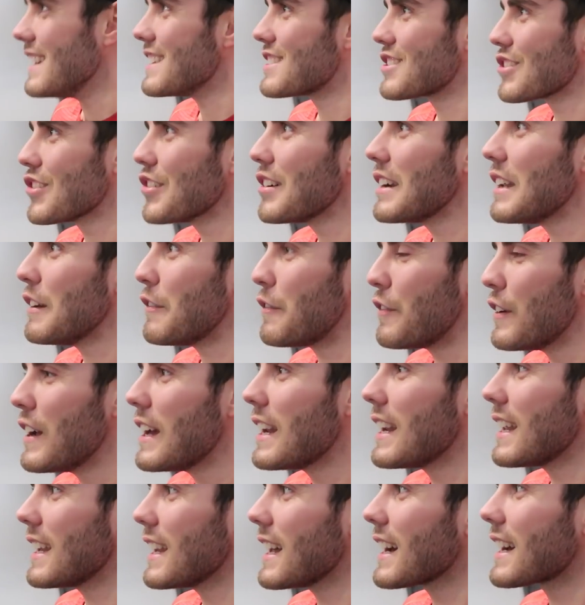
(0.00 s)
It's already
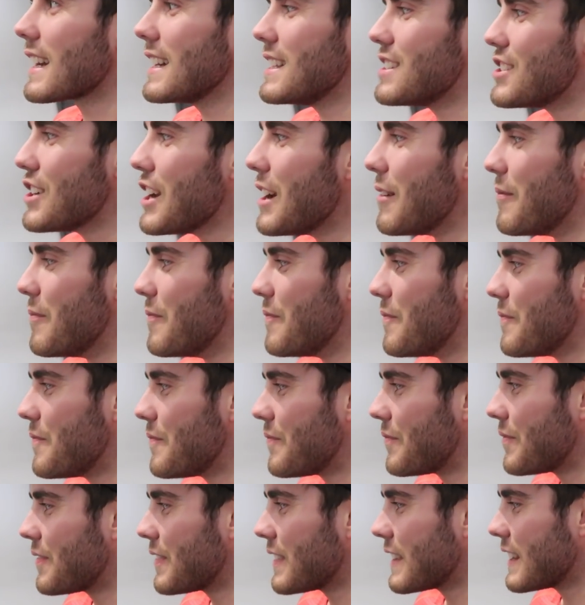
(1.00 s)
feeling like a gym.
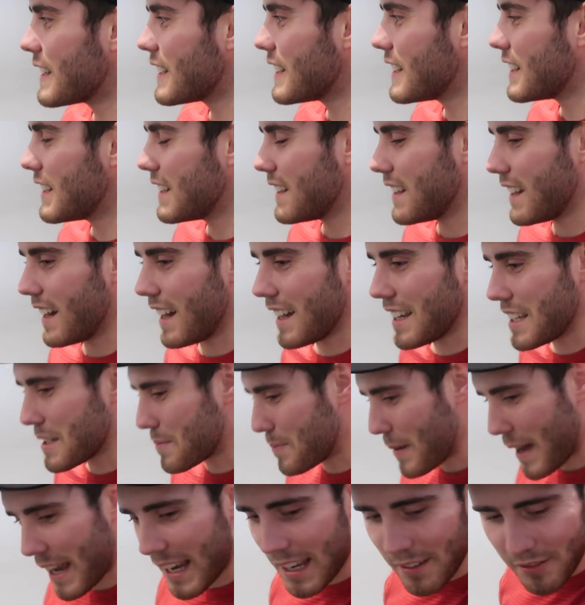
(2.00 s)
And
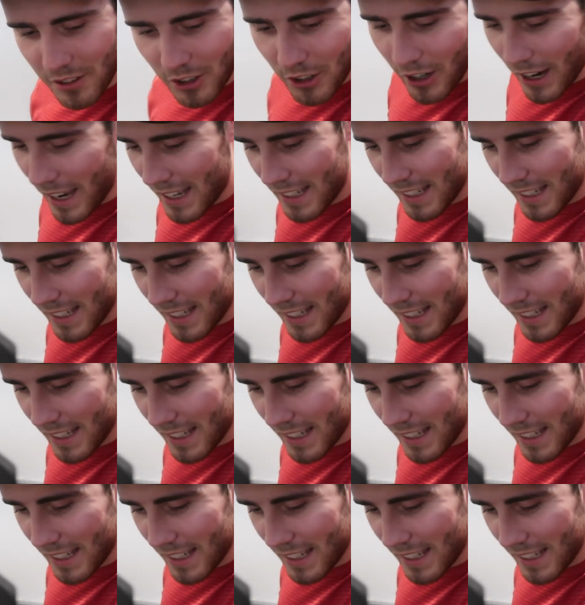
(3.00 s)
it's barely even got